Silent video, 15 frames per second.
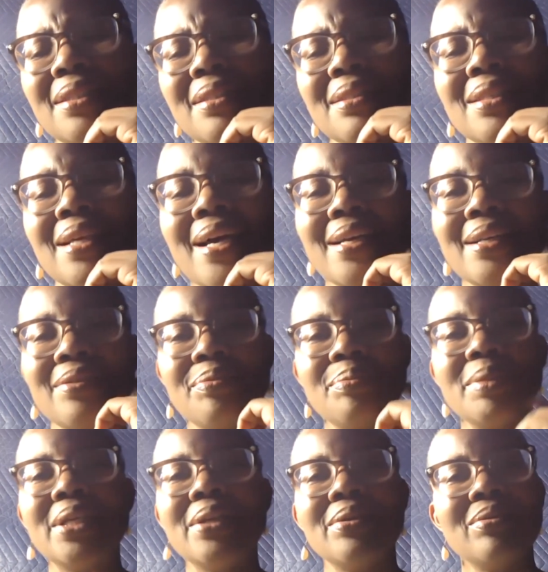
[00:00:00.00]
inside of
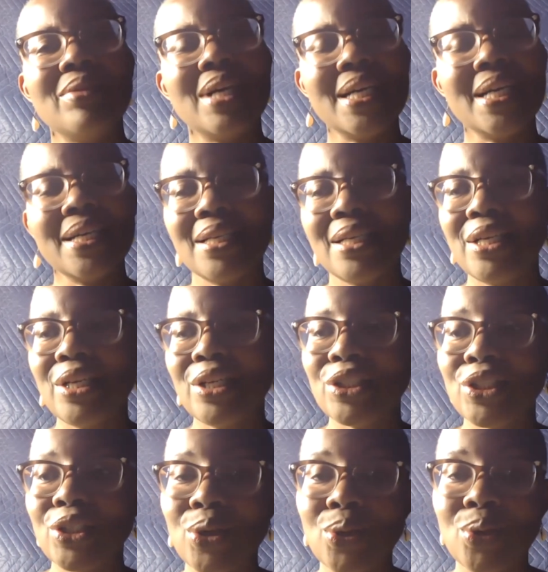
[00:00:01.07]
me, right?
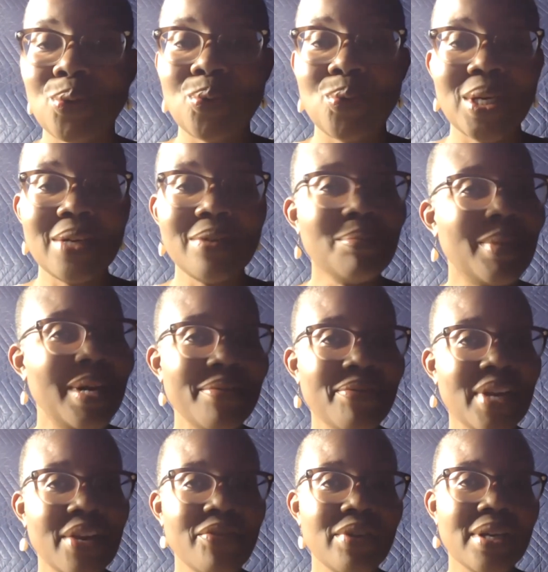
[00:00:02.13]
So one of my
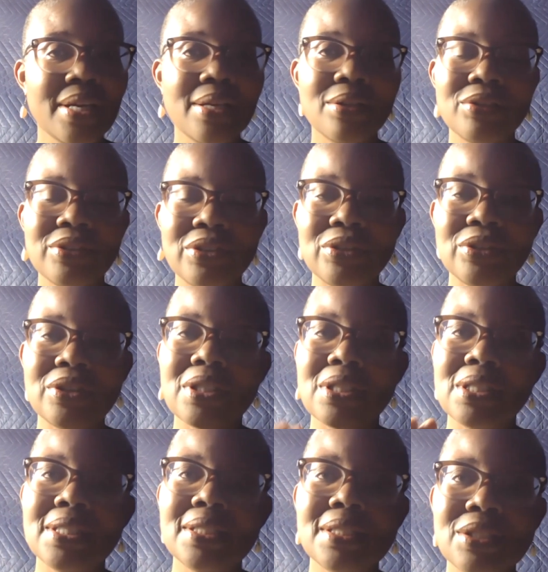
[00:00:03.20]
favorite elders to
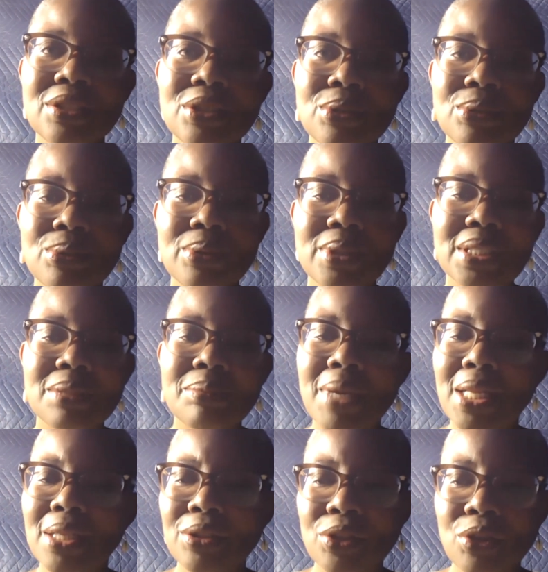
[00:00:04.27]
listen to is
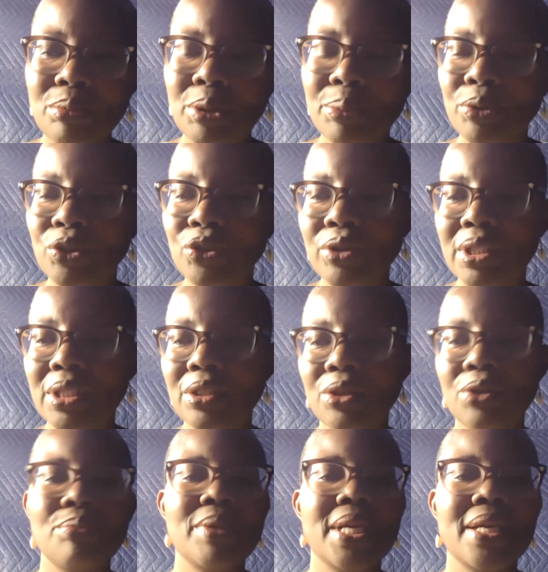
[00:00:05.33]
Malidoma Patrice
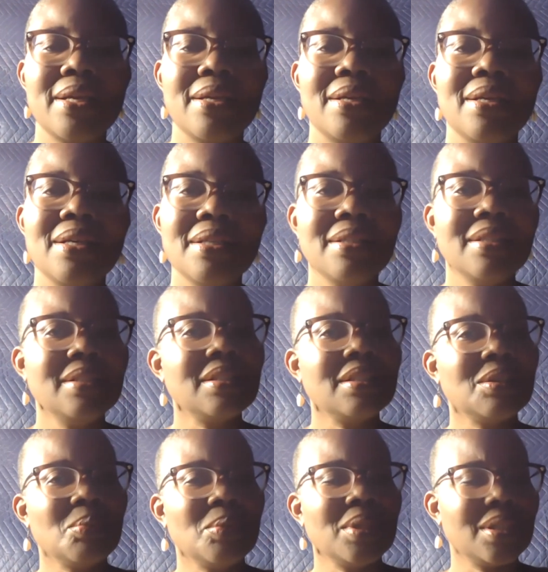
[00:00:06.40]
Some. This
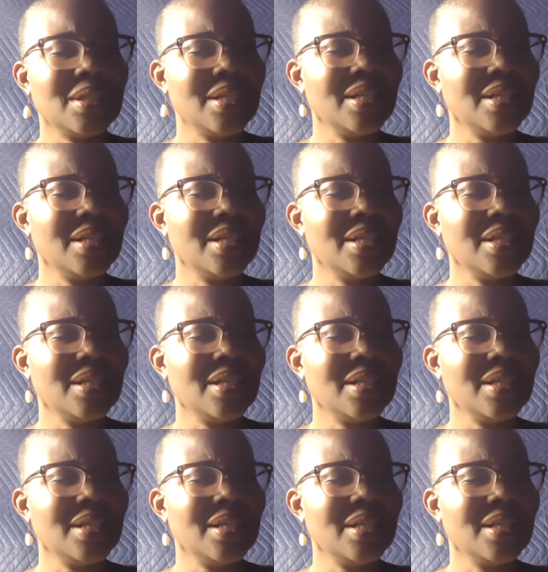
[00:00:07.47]
is what